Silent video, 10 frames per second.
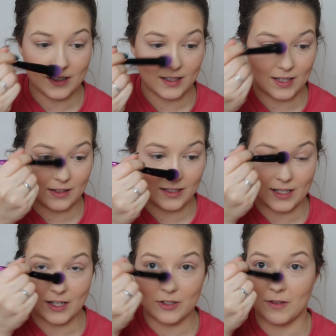Just down the
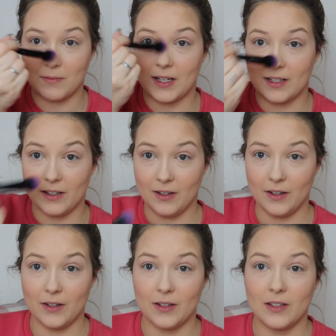centre of my
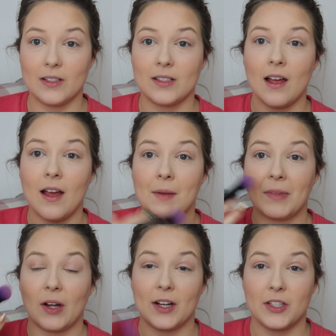nose.
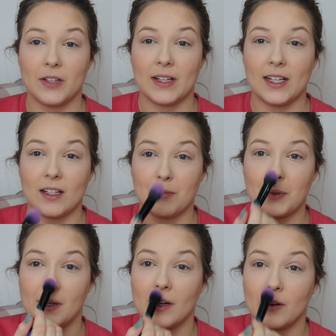I do really love
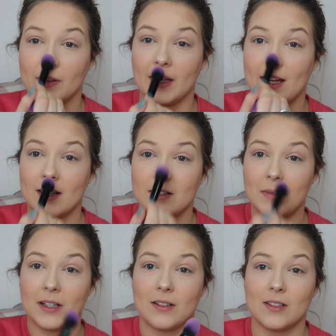putting it on the end of
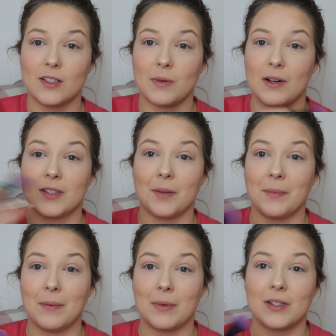my nose as well. Some
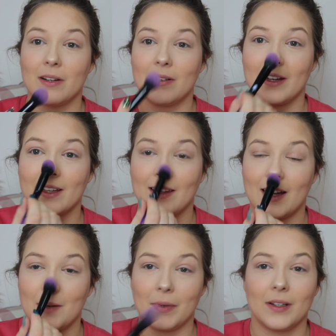people don't like
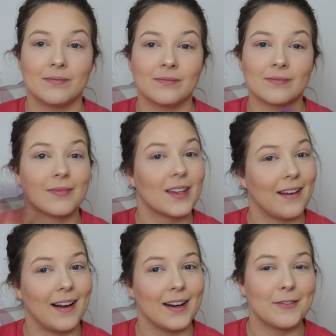that, but
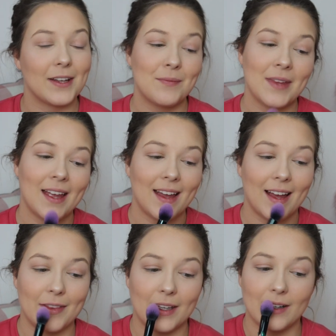I love it.
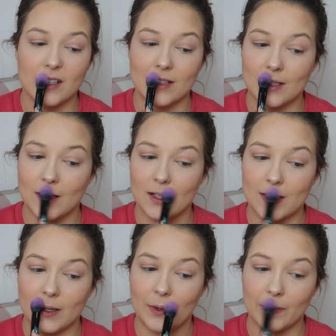And then I just
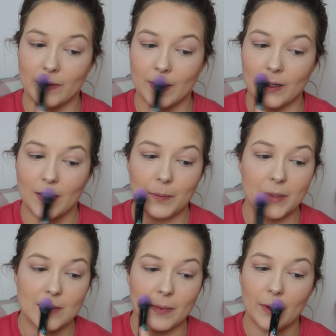dust it over the
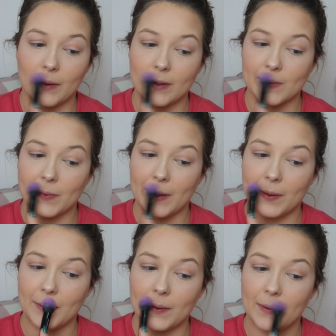Cupid's bow as
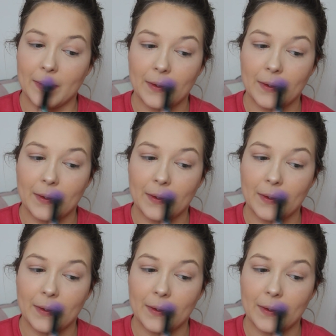well.